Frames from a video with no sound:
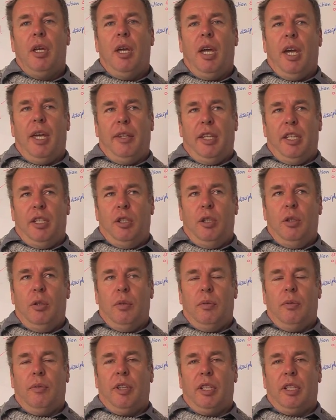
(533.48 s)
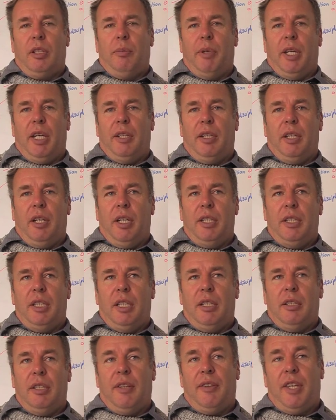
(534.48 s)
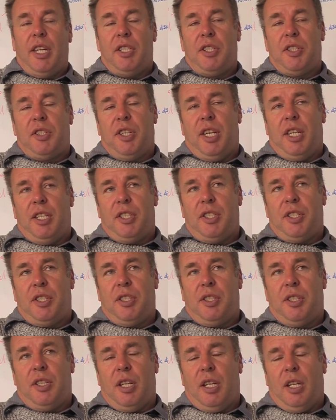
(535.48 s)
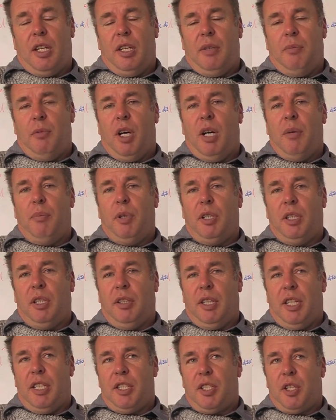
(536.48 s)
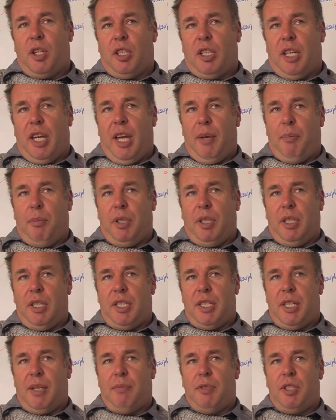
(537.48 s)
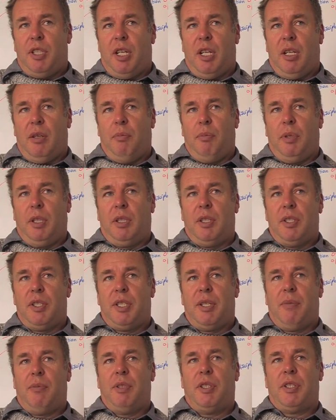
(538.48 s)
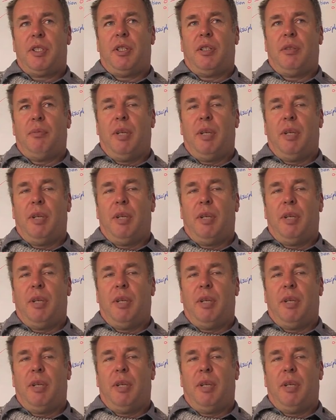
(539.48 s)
And then you think about the idea. Now that's in my opinion, that's got to happen at some time, because someone's got to